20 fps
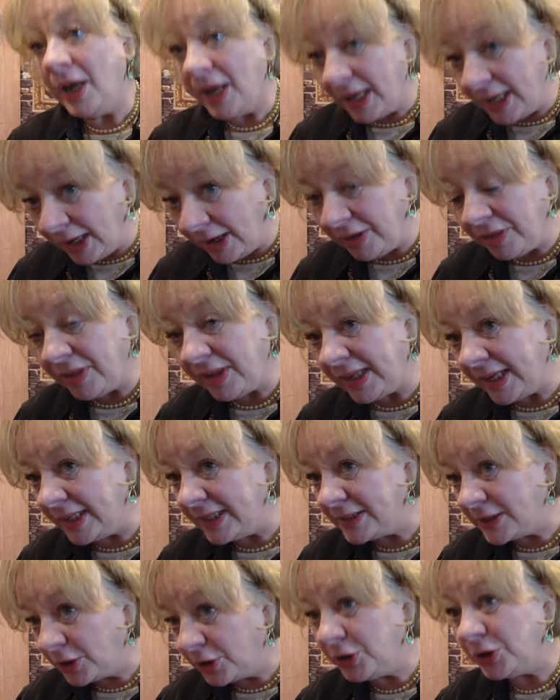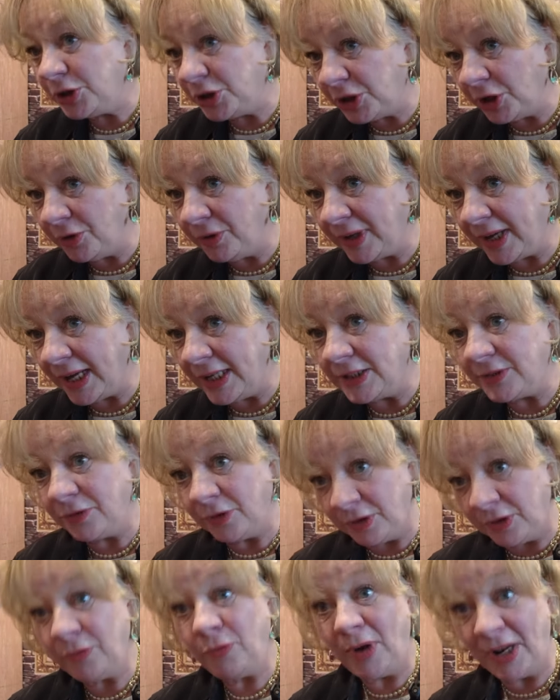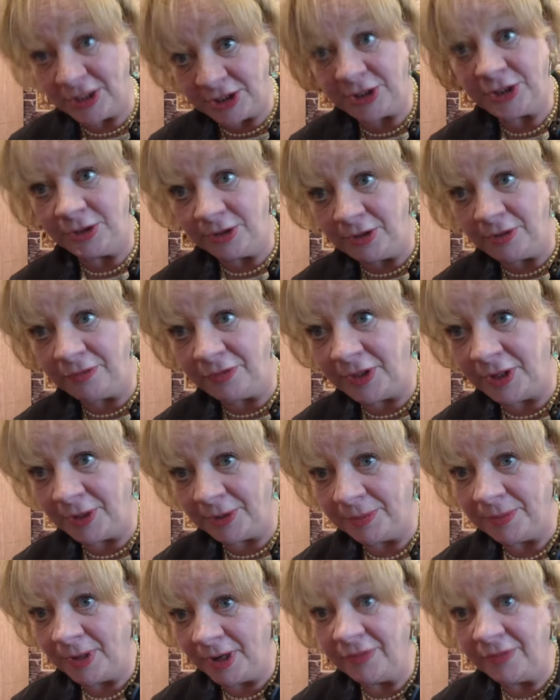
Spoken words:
I think it is a good showcase for the rest of the